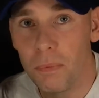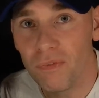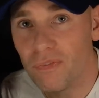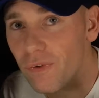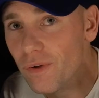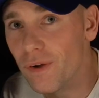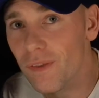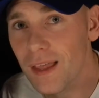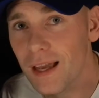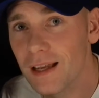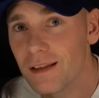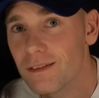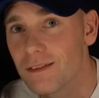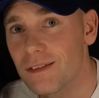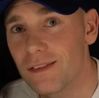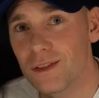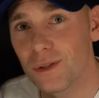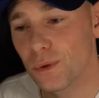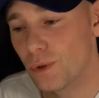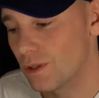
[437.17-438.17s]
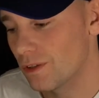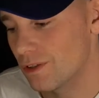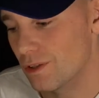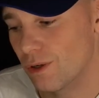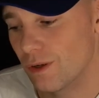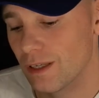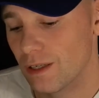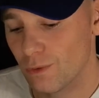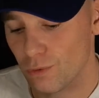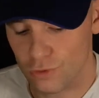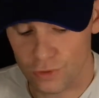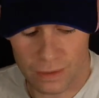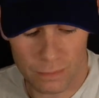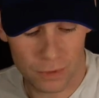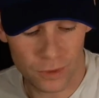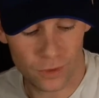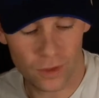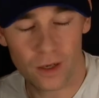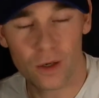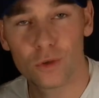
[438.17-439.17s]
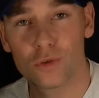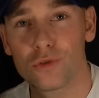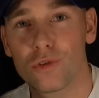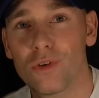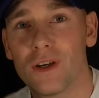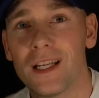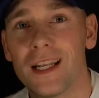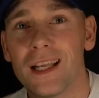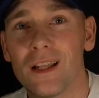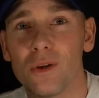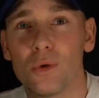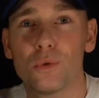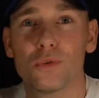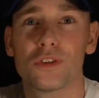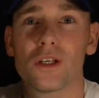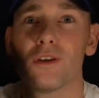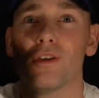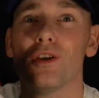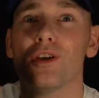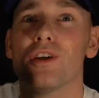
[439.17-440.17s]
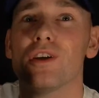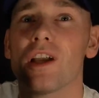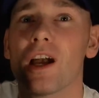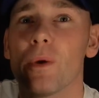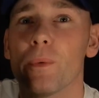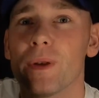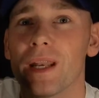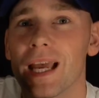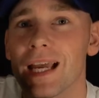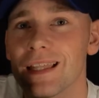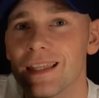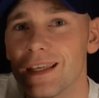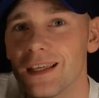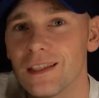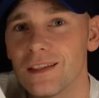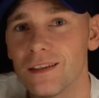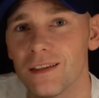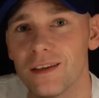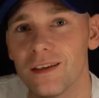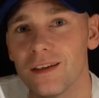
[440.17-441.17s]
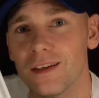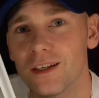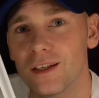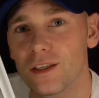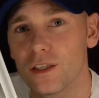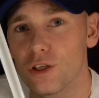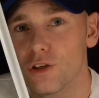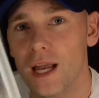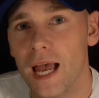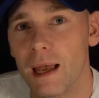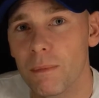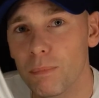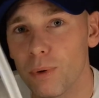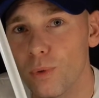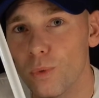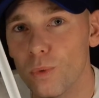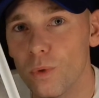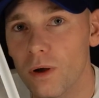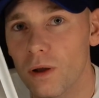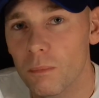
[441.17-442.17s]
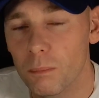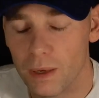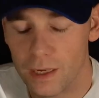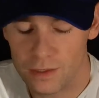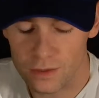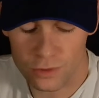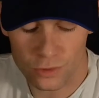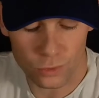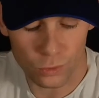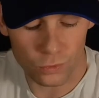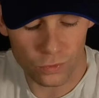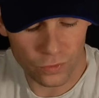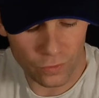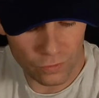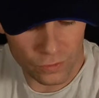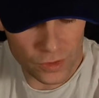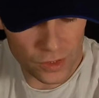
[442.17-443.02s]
prefer that to a tiny little trackpad. You got the whole screen, and also you can go and add in your Apple Pencil. So